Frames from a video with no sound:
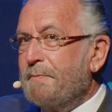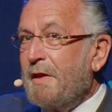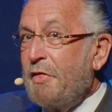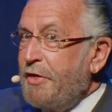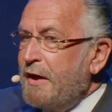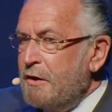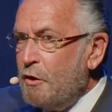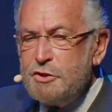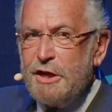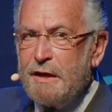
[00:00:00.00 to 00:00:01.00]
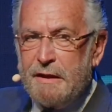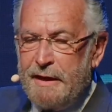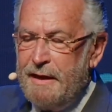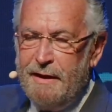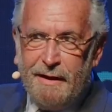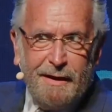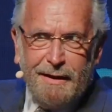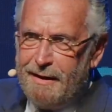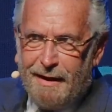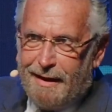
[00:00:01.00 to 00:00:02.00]
theologically,
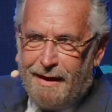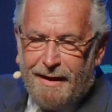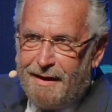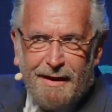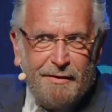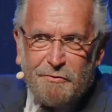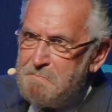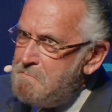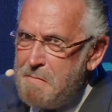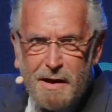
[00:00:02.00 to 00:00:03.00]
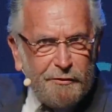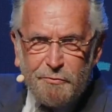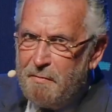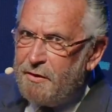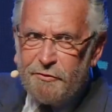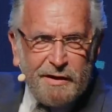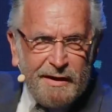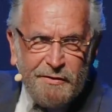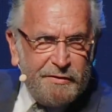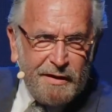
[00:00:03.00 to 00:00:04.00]
is much, much
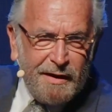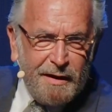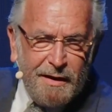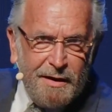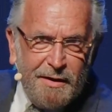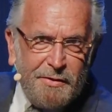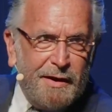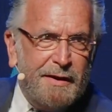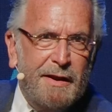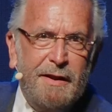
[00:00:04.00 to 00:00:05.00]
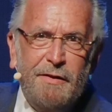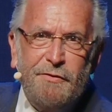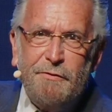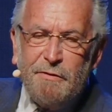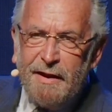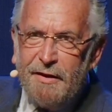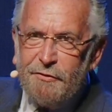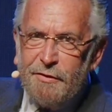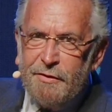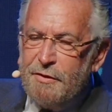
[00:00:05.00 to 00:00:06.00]
easier than it is in
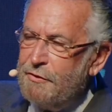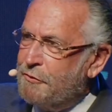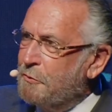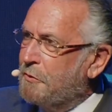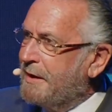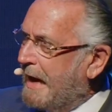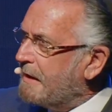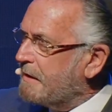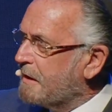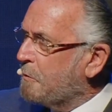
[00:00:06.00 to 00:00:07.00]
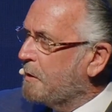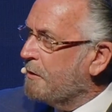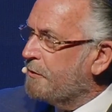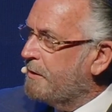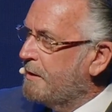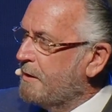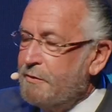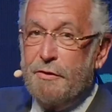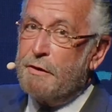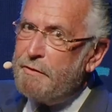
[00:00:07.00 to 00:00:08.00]
relation to the Catholic world,
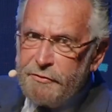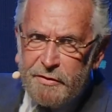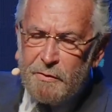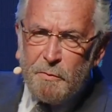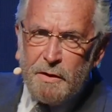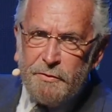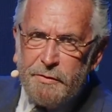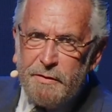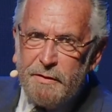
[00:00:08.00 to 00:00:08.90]
to the Christian world.